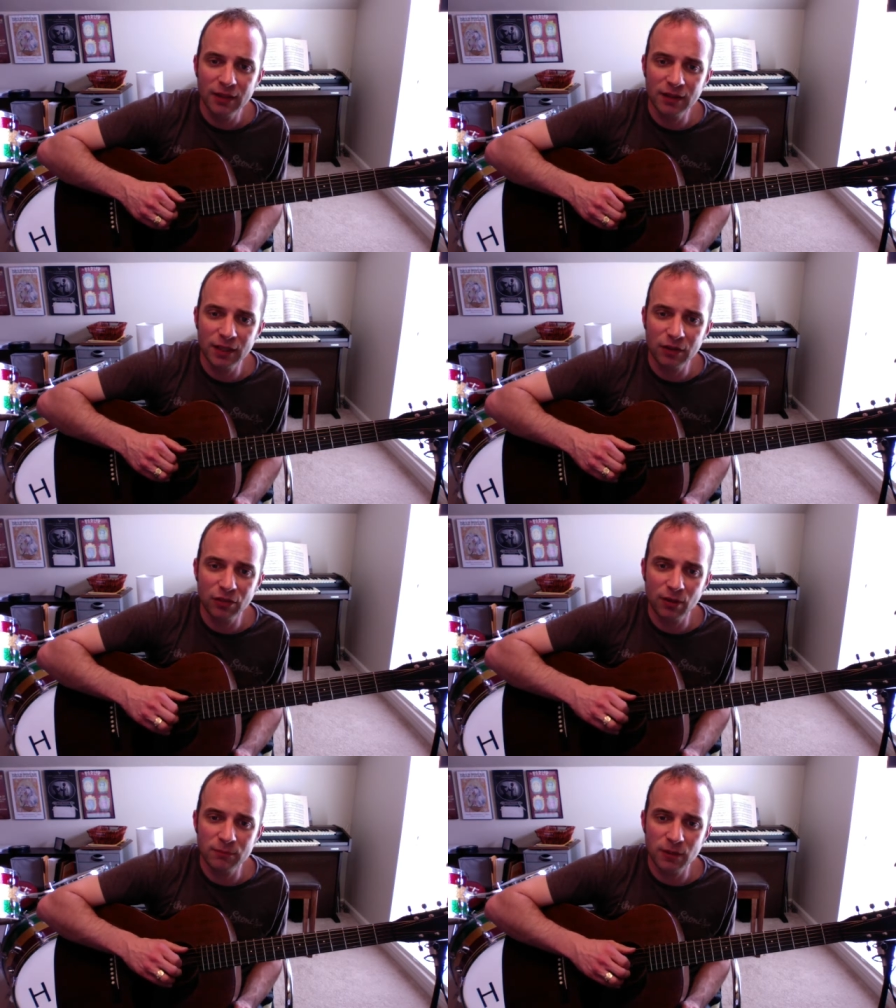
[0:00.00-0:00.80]
Then let your
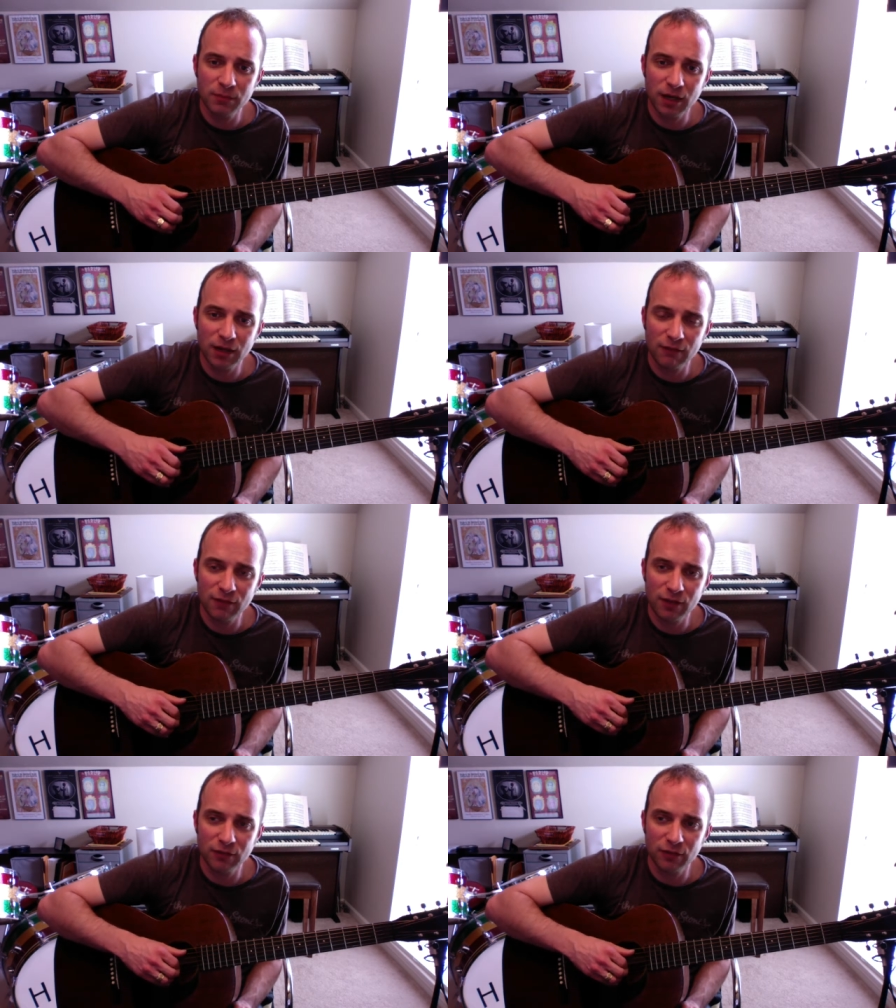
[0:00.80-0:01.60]
thumb jump down to the
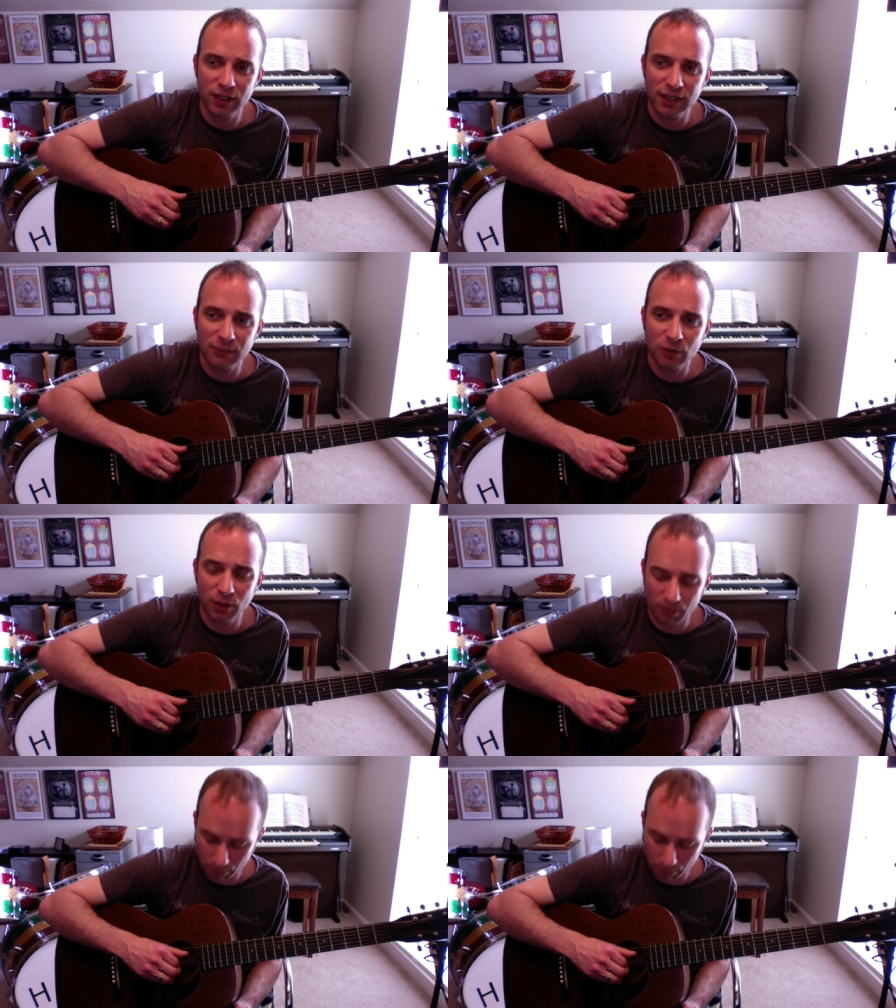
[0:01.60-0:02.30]
fifth string and keep going.